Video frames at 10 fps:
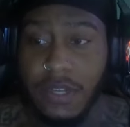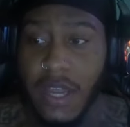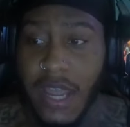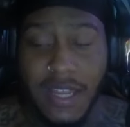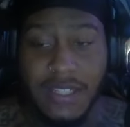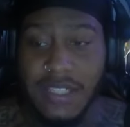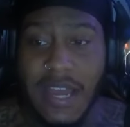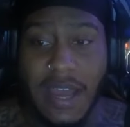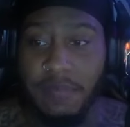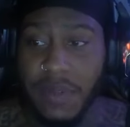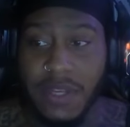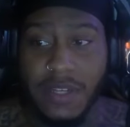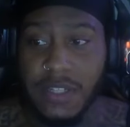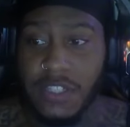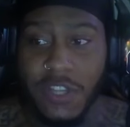It's not been
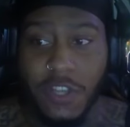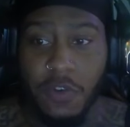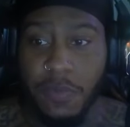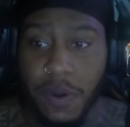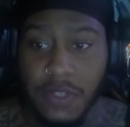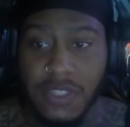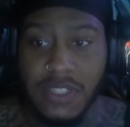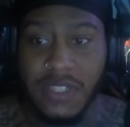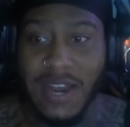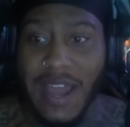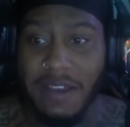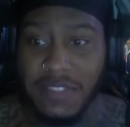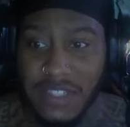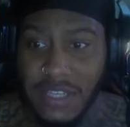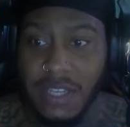a single person that I've
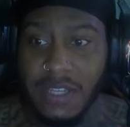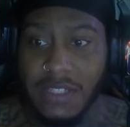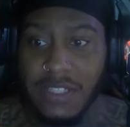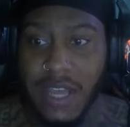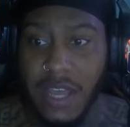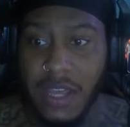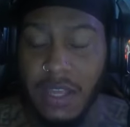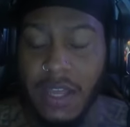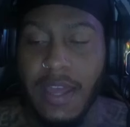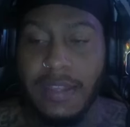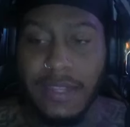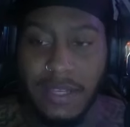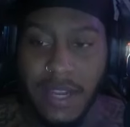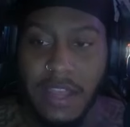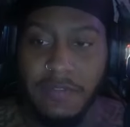seen say
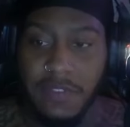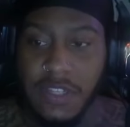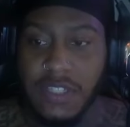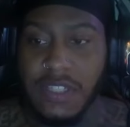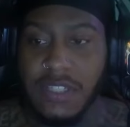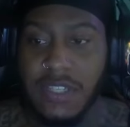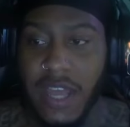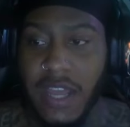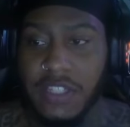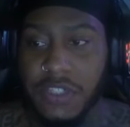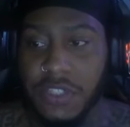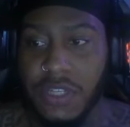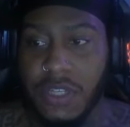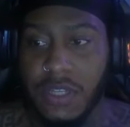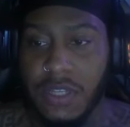that they've listened to
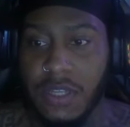XG